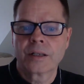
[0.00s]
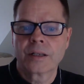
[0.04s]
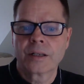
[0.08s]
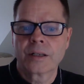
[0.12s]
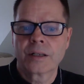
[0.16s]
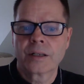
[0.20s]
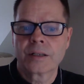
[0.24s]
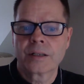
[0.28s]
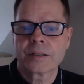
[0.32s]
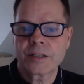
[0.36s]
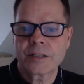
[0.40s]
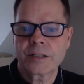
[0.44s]

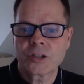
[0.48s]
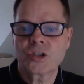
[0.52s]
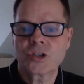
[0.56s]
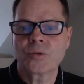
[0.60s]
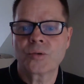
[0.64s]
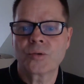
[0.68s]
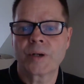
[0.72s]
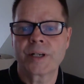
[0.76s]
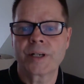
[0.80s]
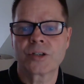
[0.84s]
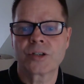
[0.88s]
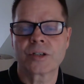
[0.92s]

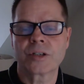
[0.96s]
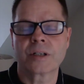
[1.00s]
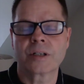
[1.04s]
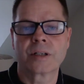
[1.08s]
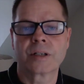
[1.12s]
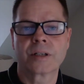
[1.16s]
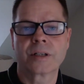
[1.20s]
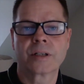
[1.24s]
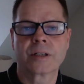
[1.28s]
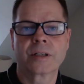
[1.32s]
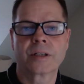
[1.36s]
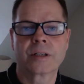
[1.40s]
situation.
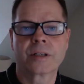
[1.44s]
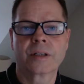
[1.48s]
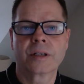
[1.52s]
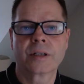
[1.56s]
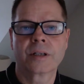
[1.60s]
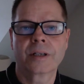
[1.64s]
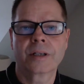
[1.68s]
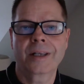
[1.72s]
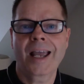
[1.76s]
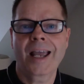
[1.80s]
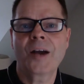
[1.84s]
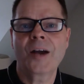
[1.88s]

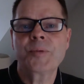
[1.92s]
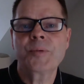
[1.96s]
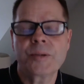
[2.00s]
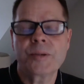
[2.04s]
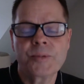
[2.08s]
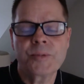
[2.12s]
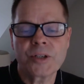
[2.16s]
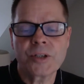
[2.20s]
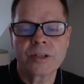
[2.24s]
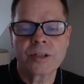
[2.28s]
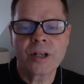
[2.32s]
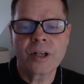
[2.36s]
It helps him
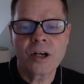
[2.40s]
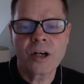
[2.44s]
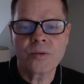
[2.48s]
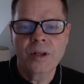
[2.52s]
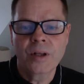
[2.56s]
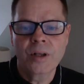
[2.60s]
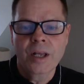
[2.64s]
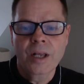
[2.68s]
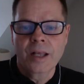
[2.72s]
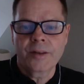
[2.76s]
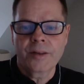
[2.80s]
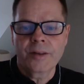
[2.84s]
to know
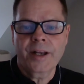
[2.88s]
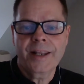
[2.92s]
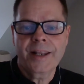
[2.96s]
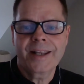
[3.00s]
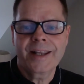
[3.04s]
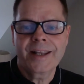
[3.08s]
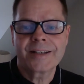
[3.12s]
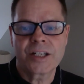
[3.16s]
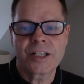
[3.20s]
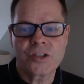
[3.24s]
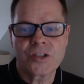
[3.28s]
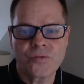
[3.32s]
that he
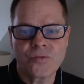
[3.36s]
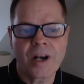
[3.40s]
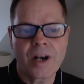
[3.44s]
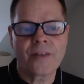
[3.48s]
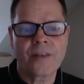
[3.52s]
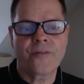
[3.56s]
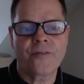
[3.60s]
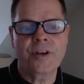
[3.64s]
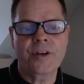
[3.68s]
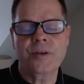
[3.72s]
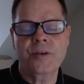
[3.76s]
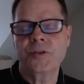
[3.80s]
is his
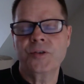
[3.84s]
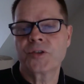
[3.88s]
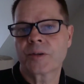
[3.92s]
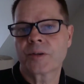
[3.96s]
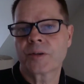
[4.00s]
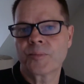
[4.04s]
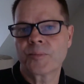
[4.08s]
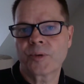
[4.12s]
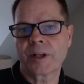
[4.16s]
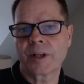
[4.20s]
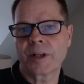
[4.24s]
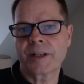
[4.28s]
refuge and
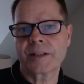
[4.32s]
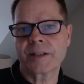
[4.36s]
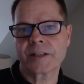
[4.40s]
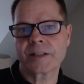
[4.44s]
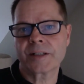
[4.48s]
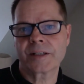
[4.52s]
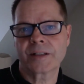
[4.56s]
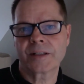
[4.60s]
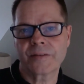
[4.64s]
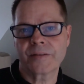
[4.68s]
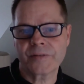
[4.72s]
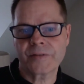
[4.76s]

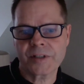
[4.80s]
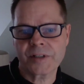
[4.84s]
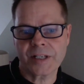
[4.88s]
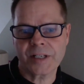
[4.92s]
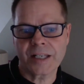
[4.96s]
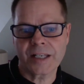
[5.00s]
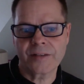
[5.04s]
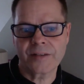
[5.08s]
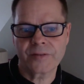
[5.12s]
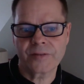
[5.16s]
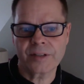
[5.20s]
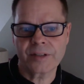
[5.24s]
place of
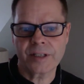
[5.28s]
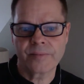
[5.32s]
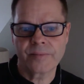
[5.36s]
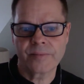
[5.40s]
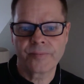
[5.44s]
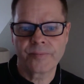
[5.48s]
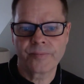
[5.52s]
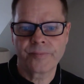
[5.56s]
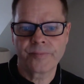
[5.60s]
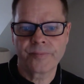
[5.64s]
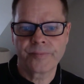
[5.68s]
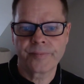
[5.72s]
safety.
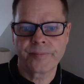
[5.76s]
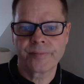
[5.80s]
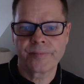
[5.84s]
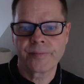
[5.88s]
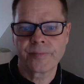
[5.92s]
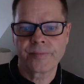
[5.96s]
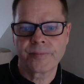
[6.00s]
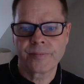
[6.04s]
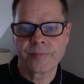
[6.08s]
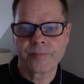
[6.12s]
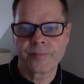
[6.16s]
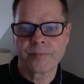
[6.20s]

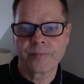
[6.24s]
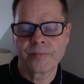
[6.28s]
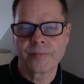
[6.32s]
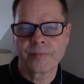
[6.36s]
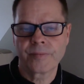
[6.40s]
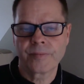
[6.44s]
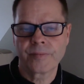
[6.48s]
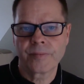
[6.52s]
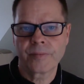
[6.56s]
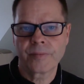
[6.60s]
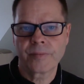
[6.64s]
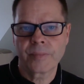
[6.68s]

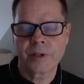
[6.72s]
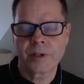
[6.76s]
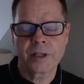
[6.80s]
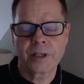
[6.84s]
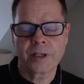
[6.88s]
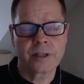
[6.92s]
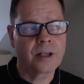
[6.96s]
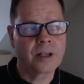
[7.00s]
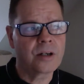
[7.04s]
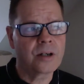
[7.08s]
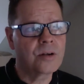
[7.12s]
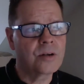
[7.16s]
And
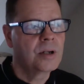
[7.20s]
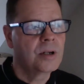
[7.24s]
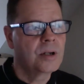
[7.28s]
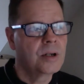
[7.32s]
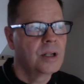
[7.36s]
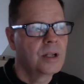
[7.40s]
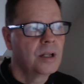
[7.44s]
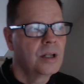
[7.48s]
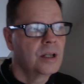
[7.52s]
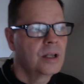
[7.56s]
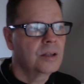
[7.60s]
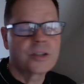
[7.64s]
though
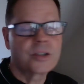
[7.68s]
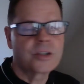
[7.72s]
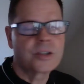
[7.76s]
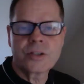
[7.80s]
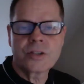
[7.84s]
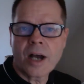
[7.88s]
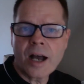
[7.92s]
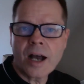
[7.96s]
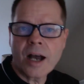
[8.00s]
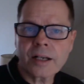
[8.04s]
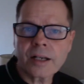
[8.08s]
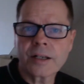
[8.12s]
the
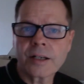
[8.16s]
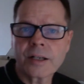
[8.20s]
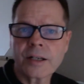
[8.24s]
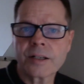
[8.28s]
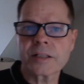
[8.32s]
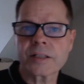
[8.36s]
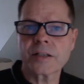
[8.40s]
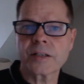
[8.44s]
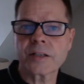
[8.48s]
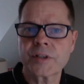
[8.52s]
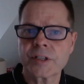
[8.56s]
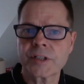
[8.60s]

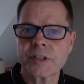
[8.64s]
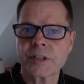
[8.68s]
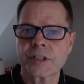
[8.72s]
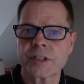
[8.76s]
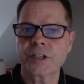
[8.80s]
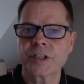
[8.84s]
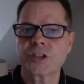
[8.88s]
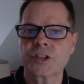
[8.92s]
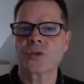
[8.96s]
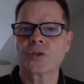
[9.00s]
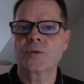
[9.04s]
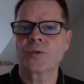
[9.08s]
darkness of the
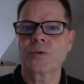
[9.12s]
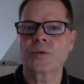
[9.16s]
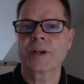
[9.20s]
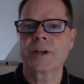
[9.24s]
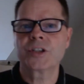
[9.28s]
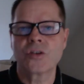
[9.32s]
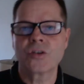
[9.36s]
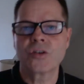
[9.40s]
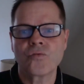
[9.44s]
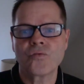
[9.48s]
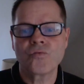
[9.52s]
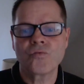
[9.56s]

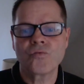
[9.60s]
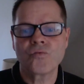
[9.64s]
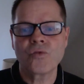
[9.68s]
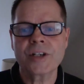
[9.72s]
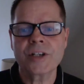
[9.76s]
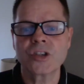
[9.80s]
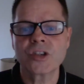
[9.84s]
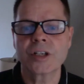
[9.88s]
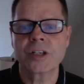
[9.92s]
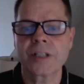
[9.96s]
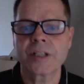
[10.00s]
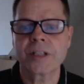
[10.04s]
situation
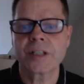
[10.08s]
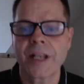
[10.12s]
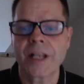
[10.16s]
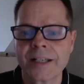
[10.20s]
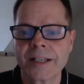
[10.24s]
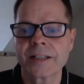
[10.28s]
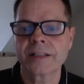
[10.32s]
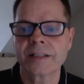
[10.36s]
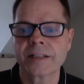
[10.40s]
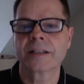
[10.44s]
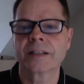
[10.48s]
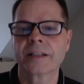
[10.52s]
reaches
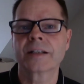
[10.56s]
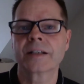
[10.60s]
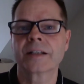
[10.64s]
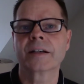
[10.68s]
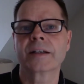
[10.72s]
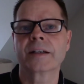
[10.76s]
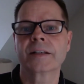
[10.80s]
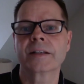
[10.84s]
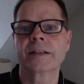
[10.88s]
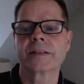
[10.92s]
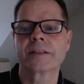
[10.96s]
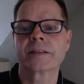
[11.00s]
into the
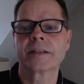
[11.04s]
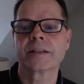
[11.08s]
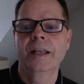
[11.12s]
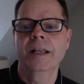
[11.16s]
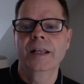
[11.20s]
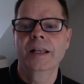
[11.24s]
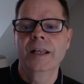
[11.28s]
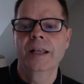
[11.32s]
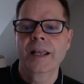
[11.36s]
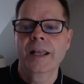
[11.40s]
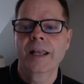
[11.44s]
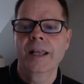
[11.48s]
night,
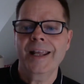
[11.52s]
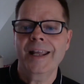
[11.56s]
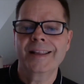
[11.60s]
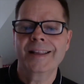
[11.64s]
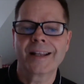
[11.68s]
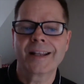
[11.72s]
in the